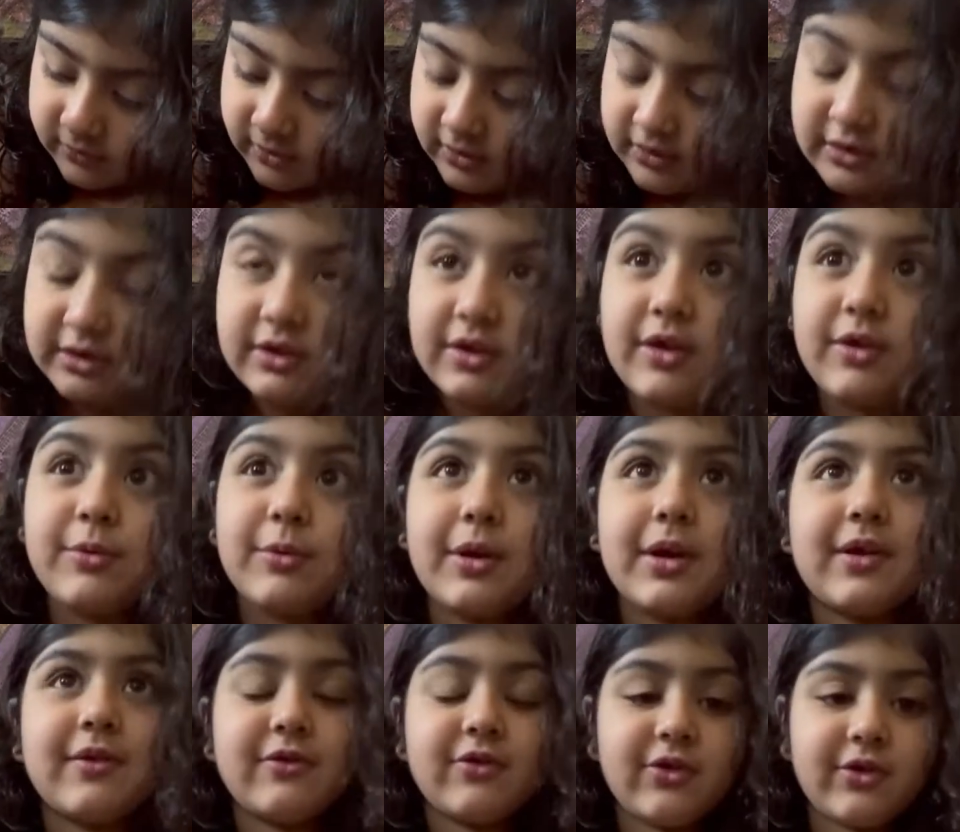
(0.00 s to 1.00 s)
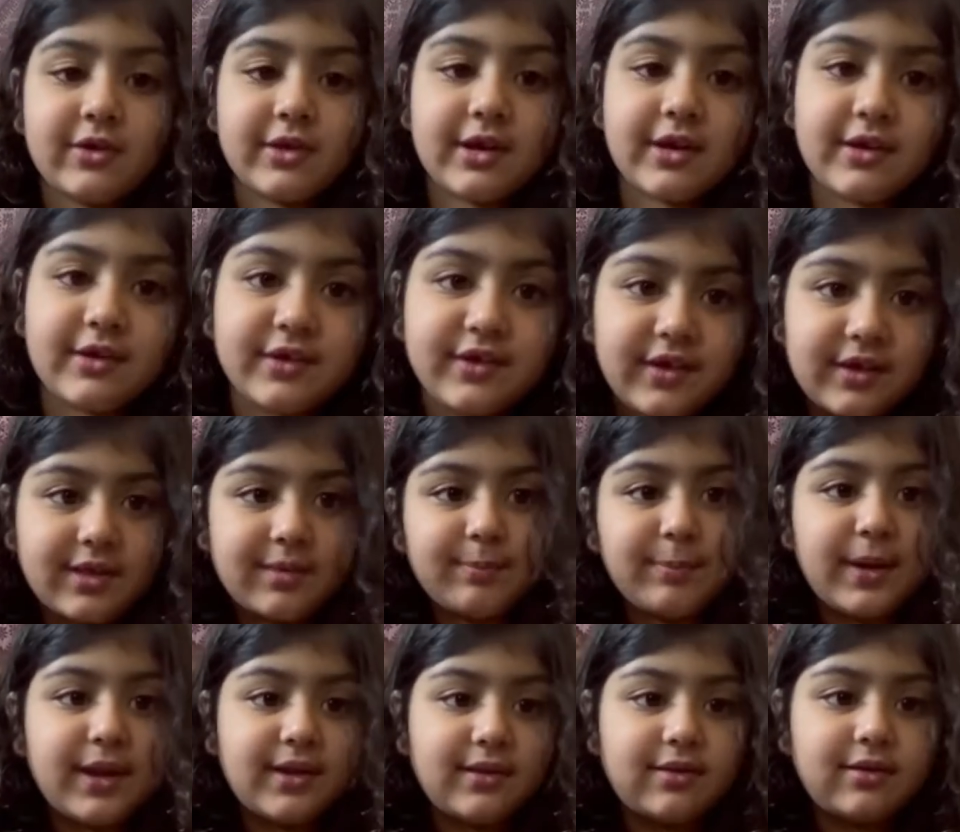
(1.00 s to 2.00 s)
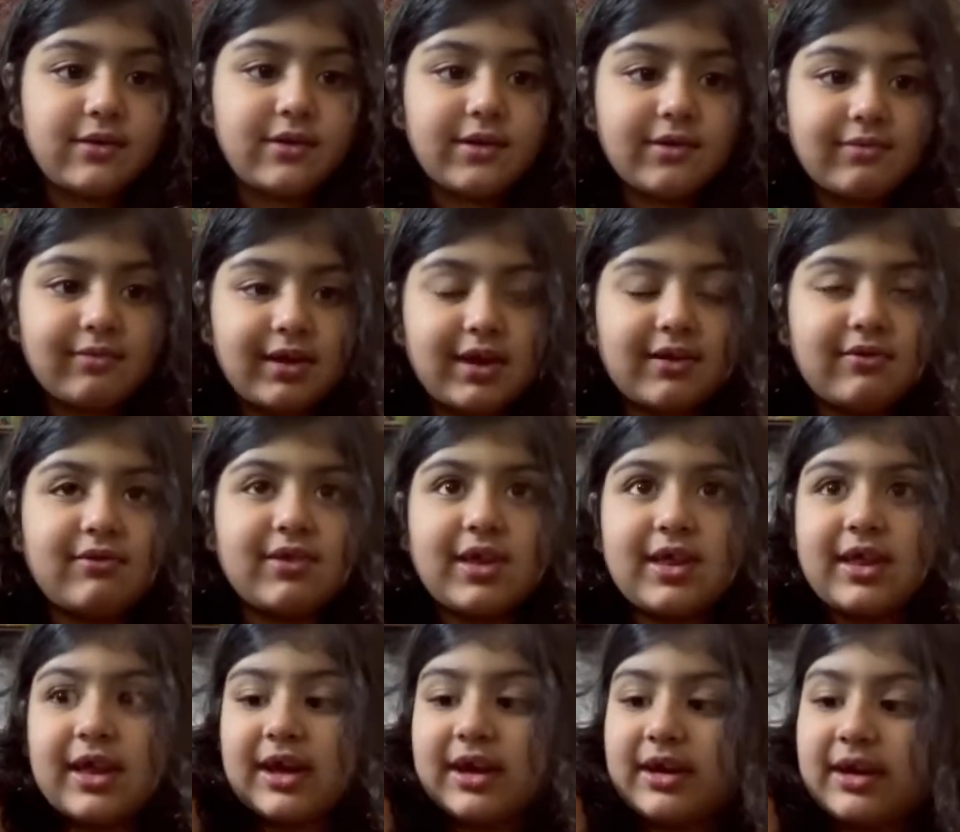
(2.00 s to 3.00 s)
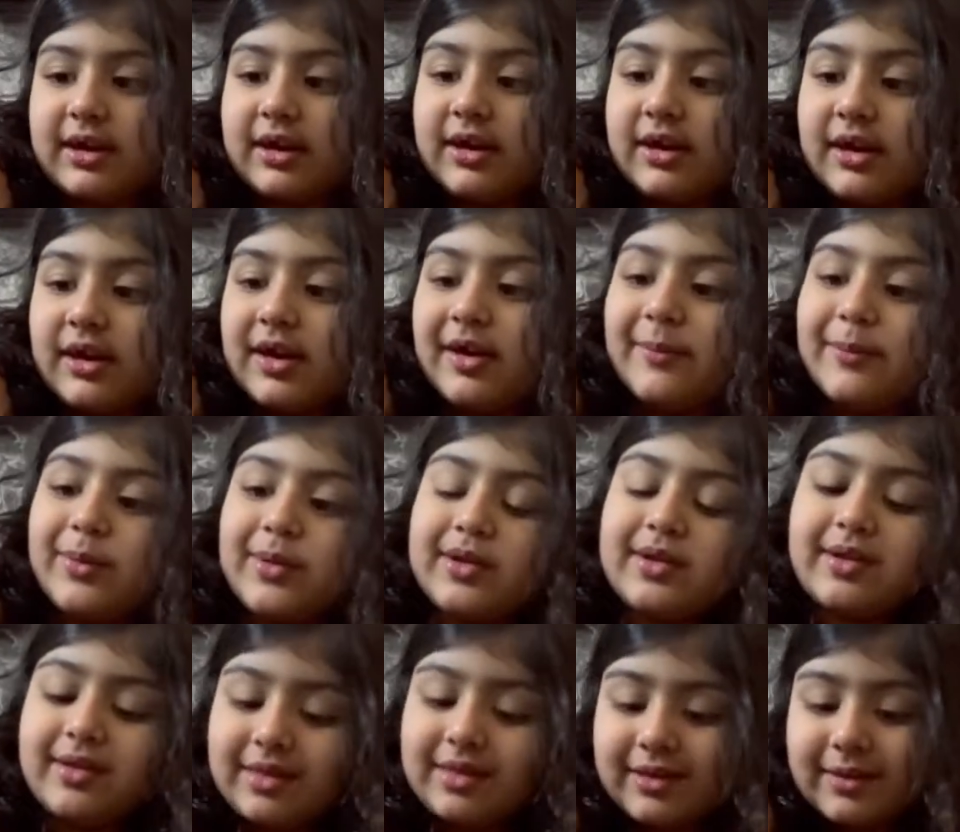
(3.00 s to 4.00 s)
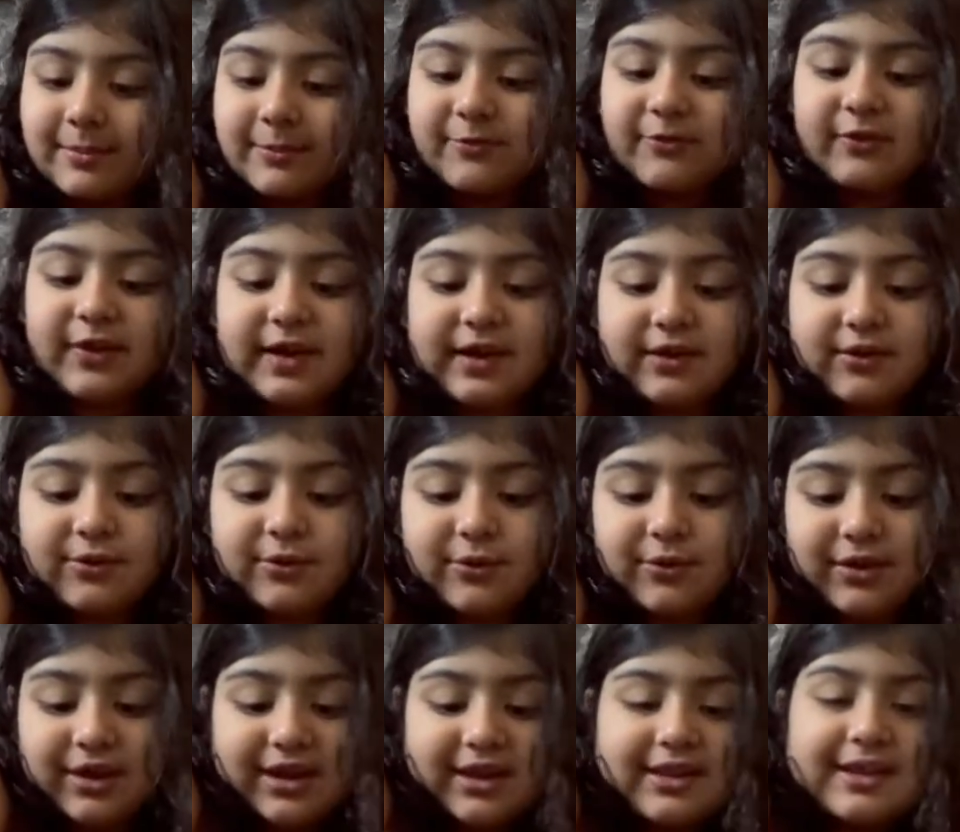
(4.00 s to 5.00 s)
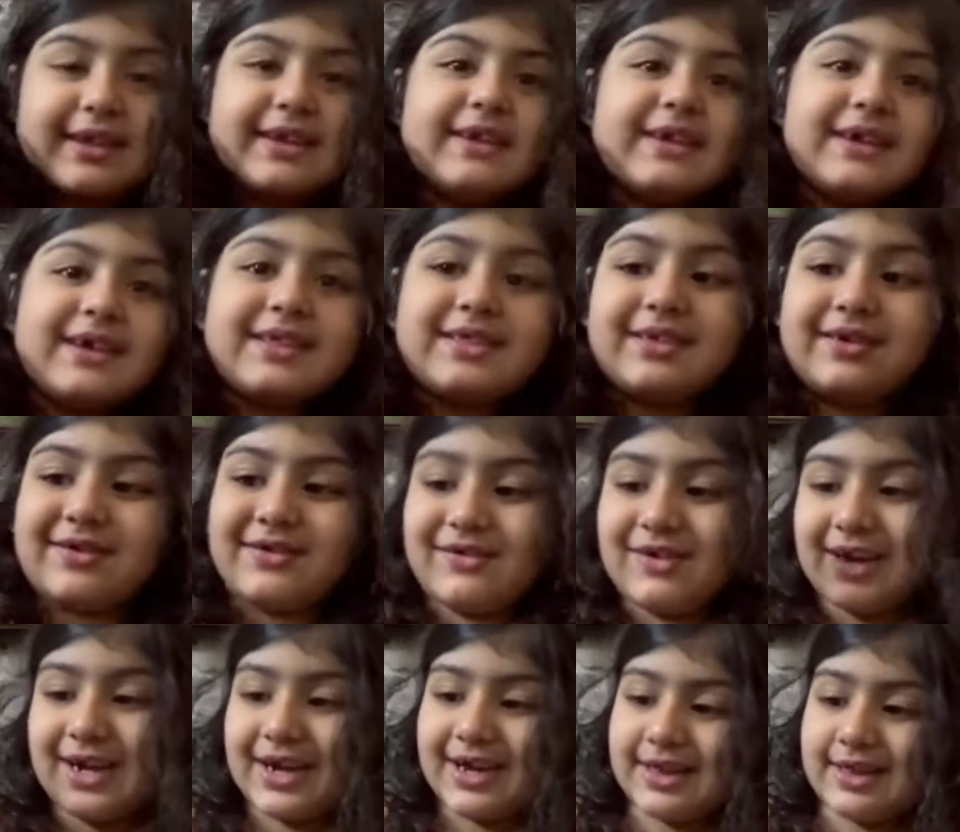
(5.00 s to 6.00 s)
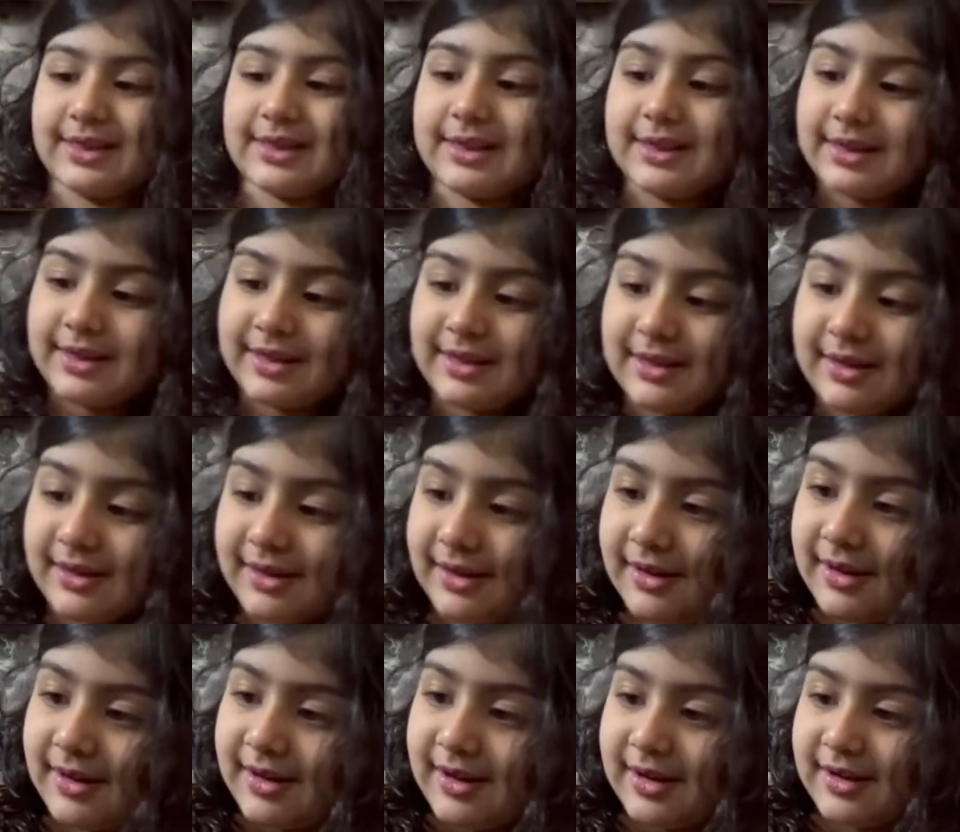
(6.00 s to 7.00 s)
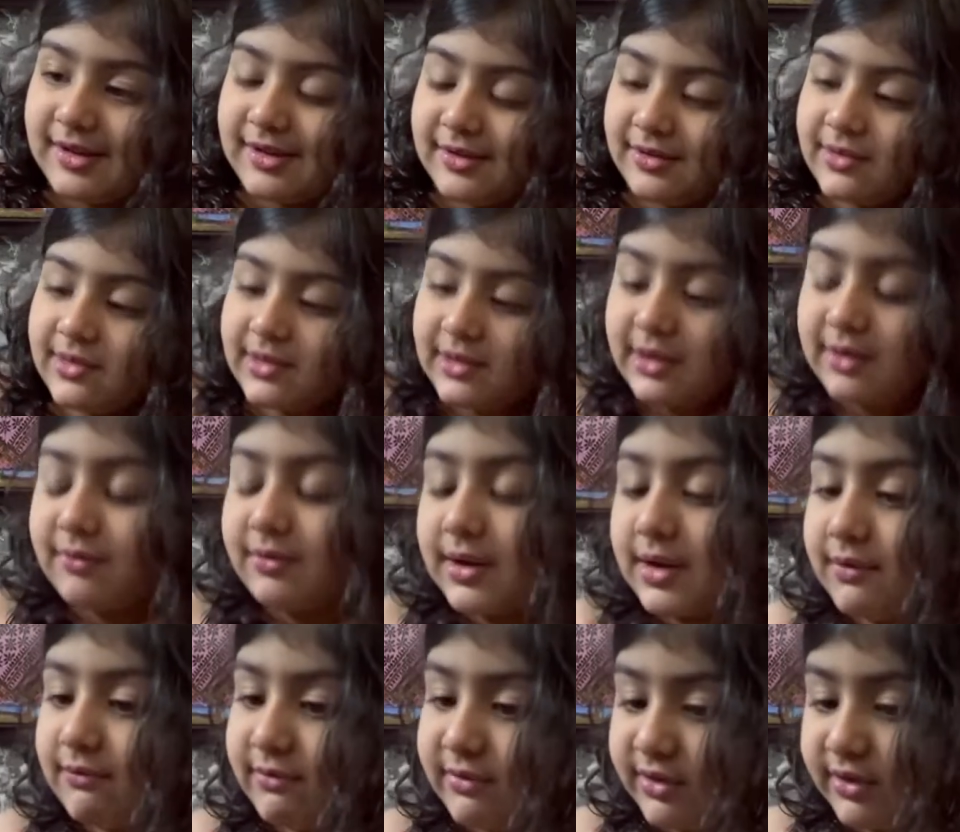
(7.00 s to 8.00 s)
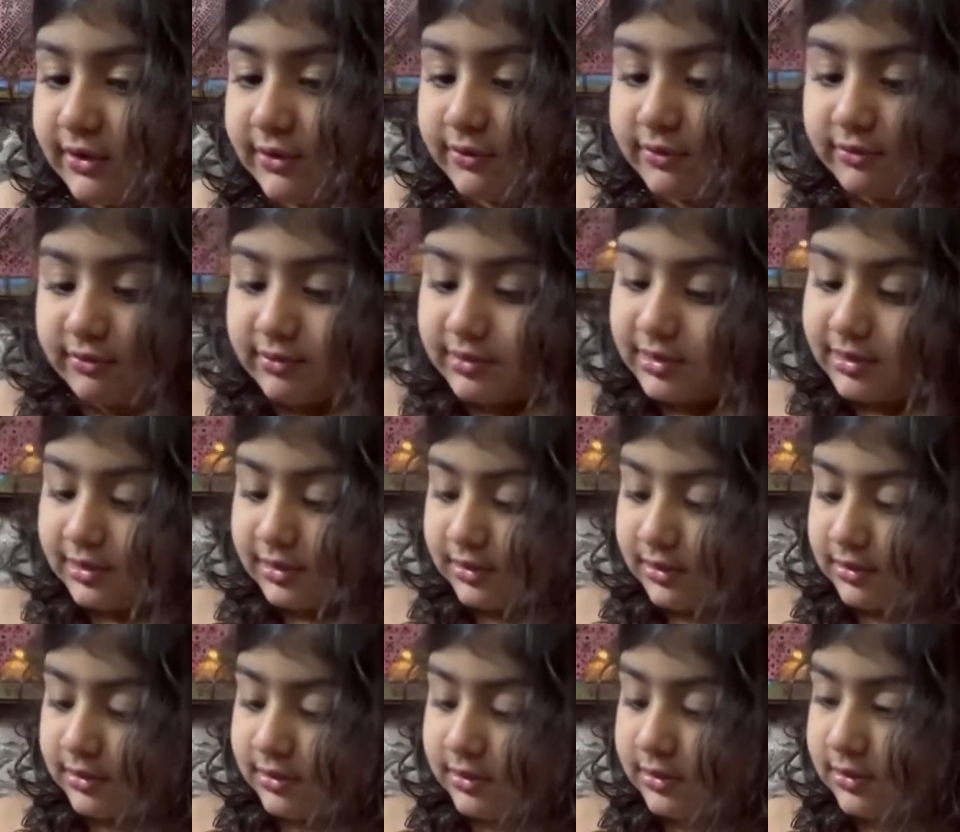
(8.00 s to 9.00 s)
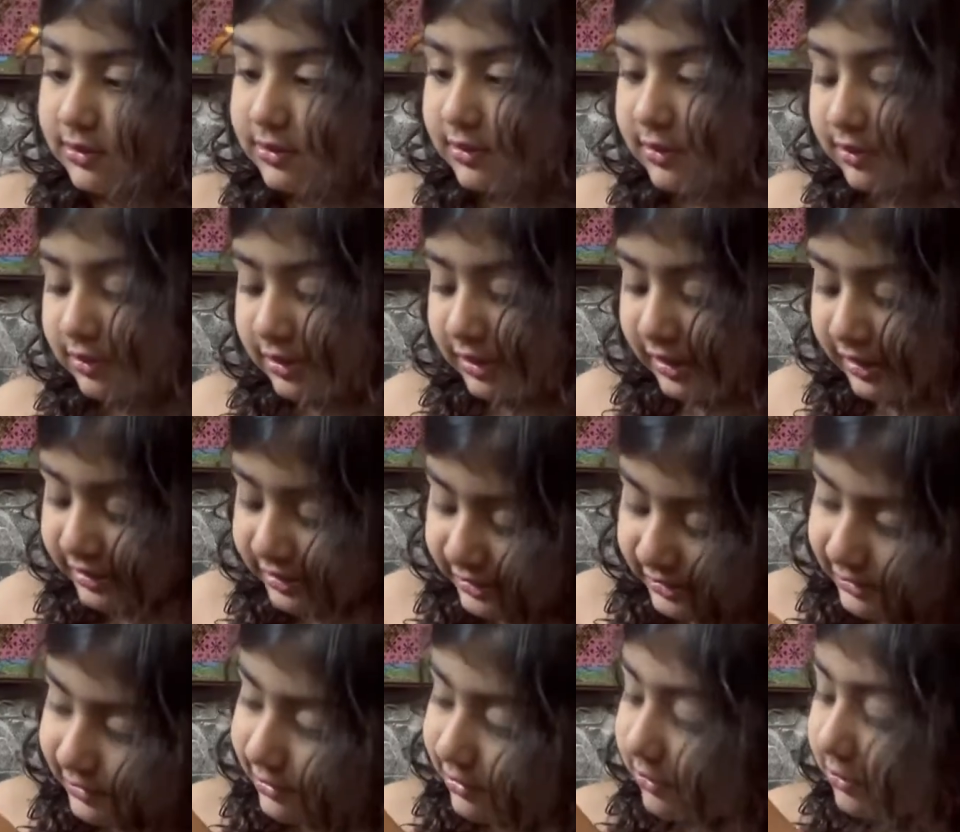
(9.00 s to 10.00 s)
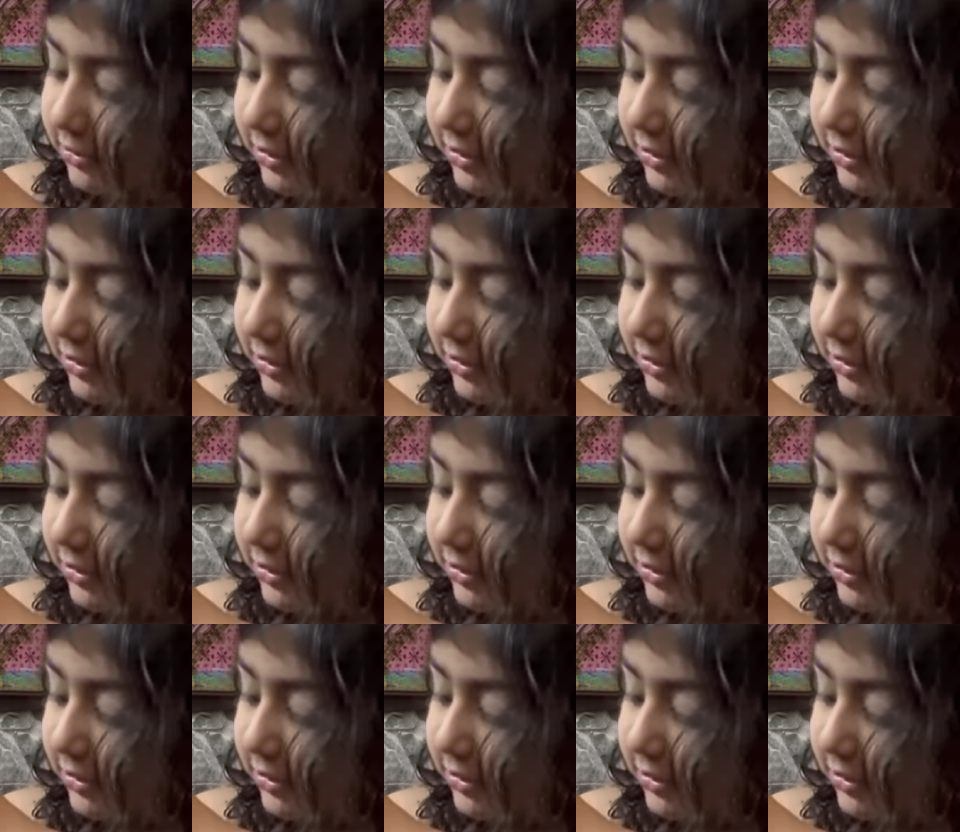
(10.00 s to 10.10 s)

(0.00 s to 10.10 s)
You know one of those little dispensers when they like put some fake coins and get the drinks? It looks like one of those. I think so.